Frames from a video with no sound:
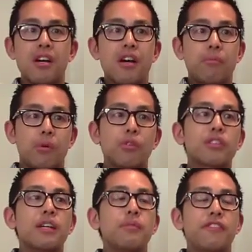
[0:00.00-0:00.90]
Mold
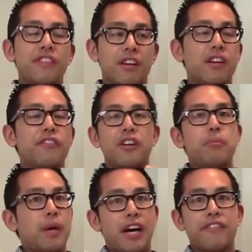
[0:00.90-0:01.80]
can be very, very
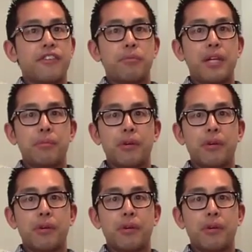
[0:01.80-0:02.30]
bad for people.